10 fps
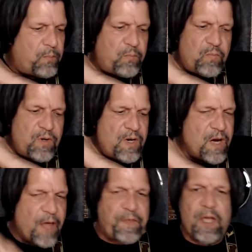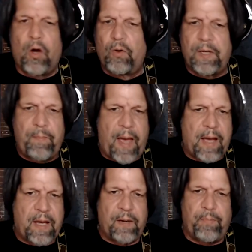nothing holding
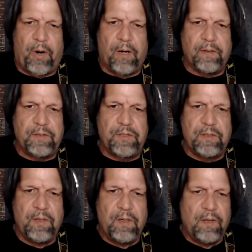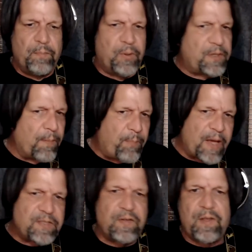back on parts, put the
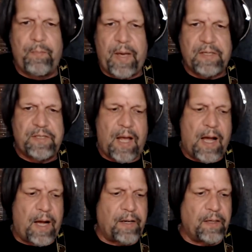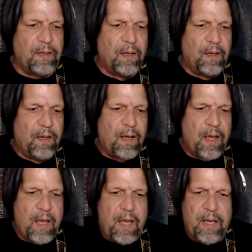best of the best on it,
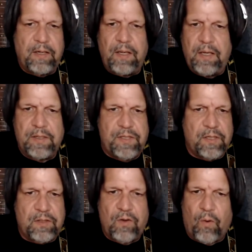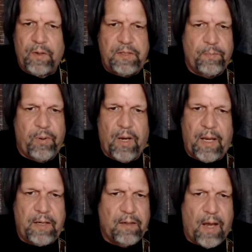and is it going to
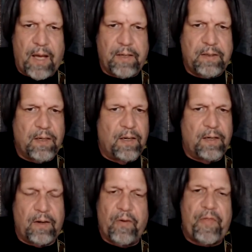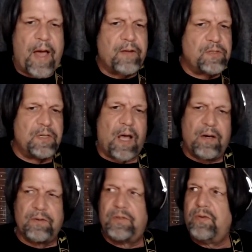play like a $1,000,
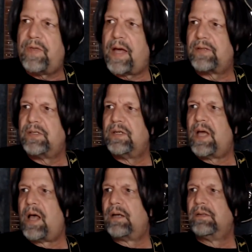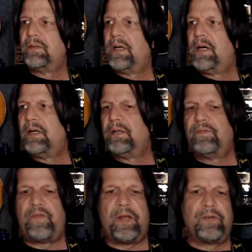$2,000
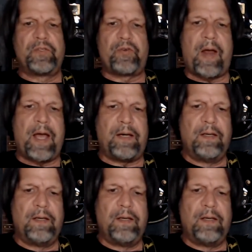Fender Strat?